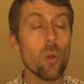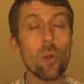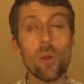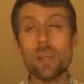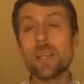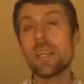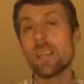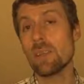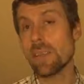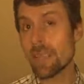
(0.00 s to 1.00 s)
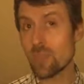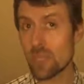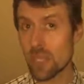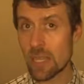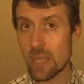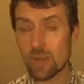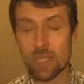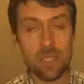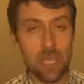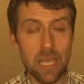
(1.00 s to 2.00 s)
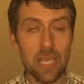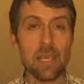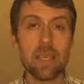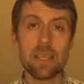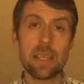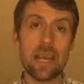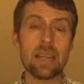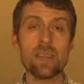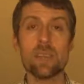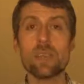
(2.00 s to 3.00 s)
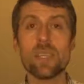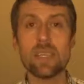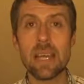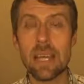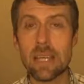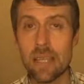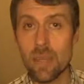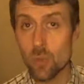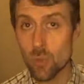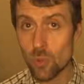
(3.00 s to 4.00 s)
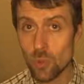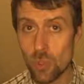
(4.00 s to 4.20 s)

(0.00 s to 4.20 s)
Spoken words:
or you can check out the Radio Italia 1